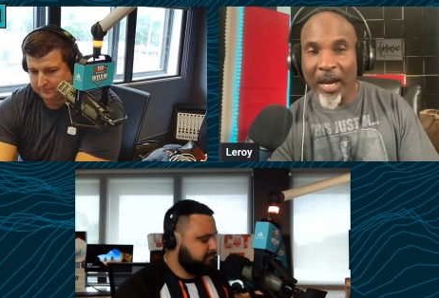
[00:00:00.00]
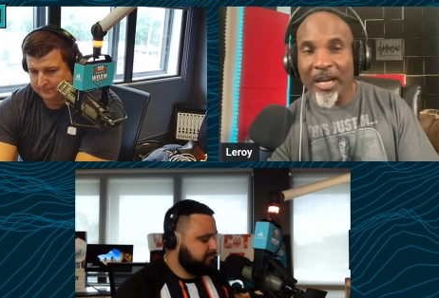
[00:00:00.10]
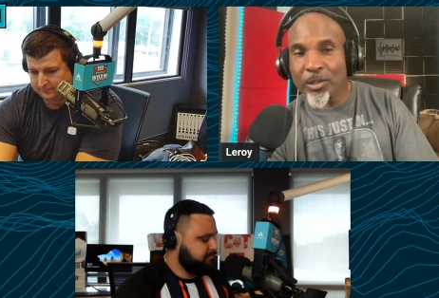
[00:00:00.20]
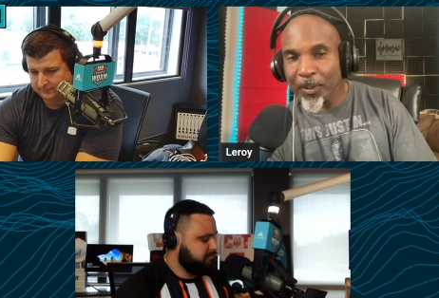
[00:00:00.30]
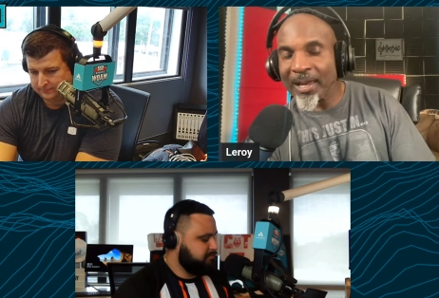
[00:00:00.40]

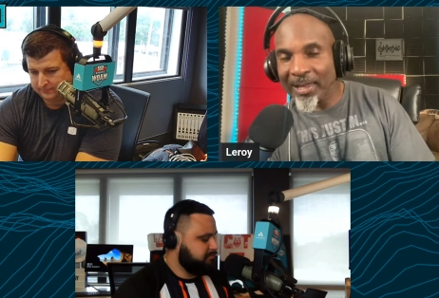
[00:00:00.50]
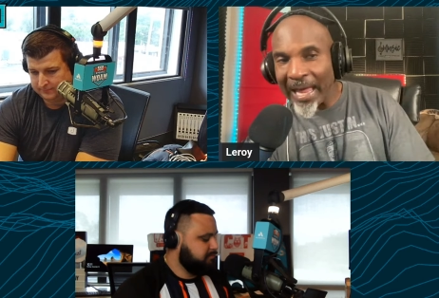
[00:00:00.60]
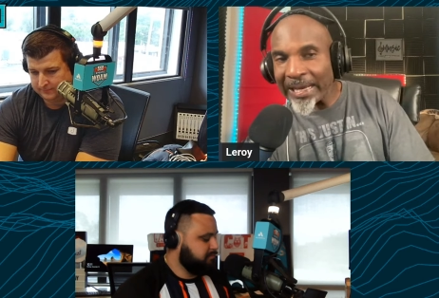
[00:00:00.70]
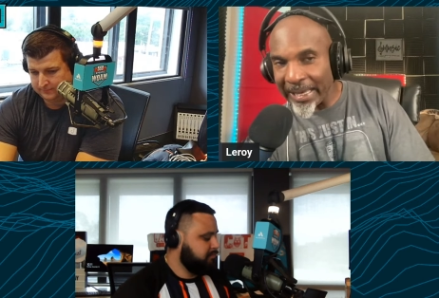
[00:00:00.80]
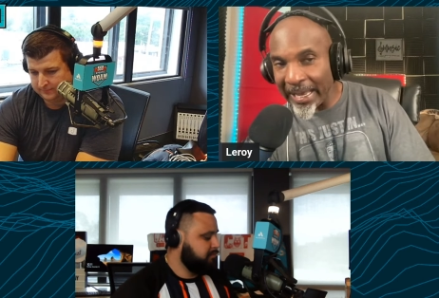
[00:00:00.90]
Speaker 1: Raiders play a
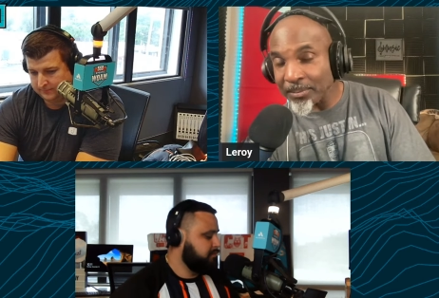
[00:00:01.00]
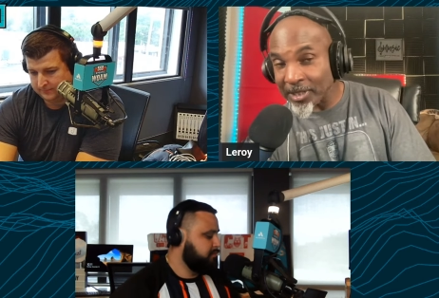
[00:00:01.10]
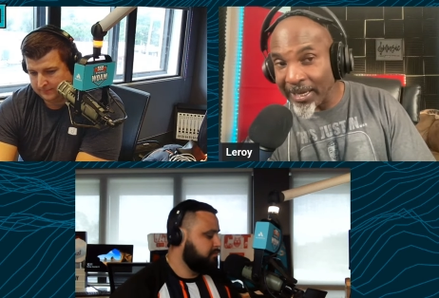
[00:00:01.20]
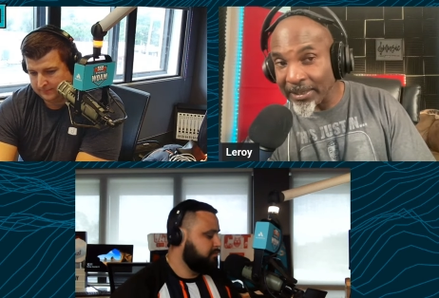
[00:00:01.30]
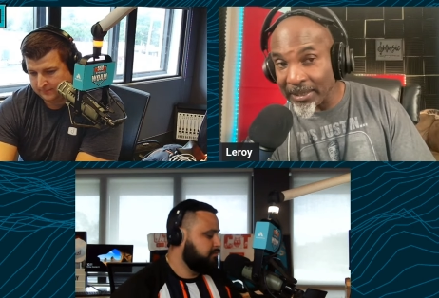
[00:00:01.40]
lot of
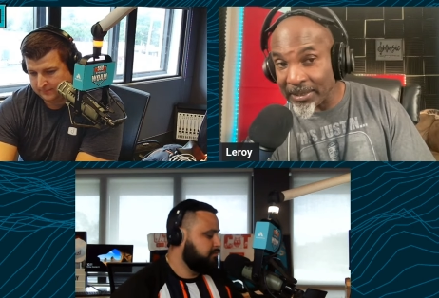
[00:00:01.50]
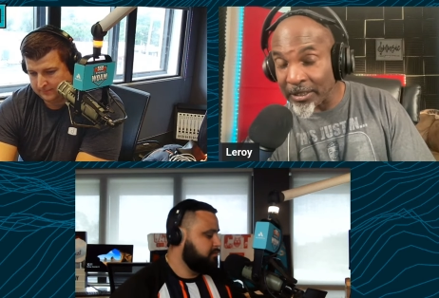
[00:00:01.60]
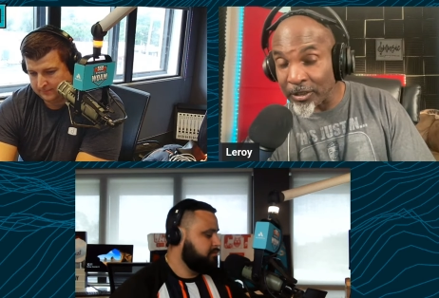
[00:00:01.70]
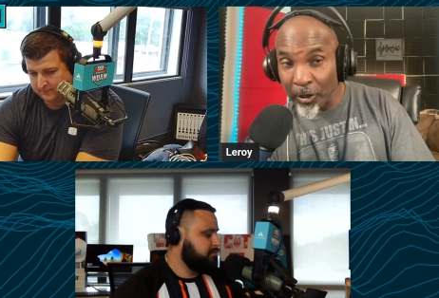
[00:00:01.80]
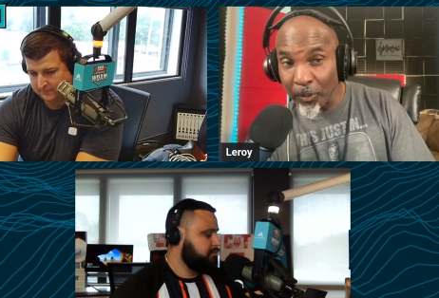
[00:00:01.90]
games like
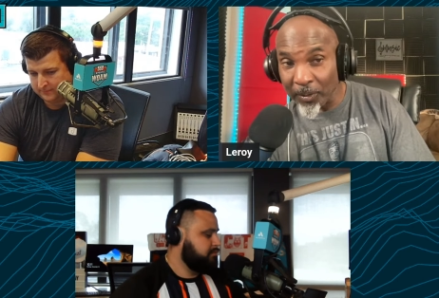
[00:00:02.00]
this, and you don't